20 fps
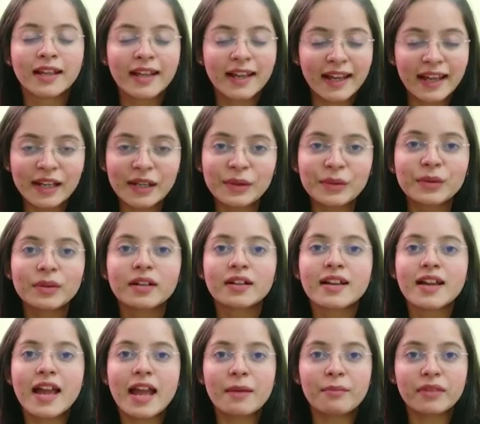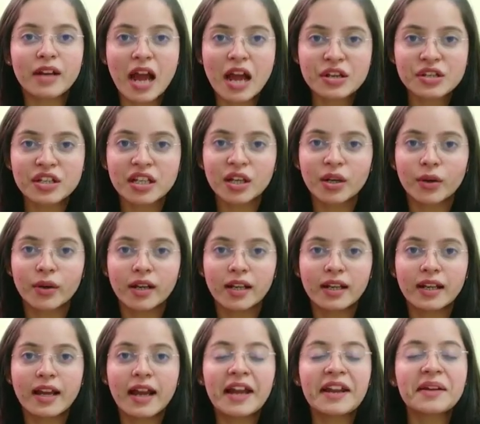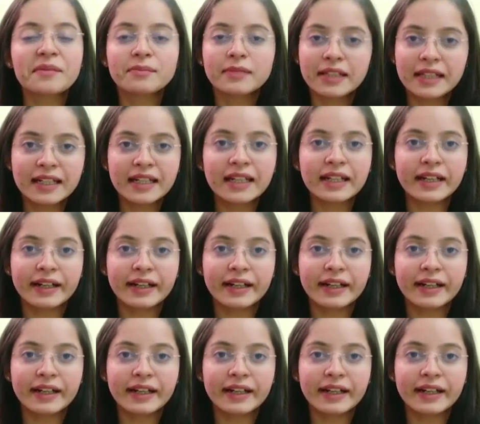Hello, I'm Rashi Goel and I'm legal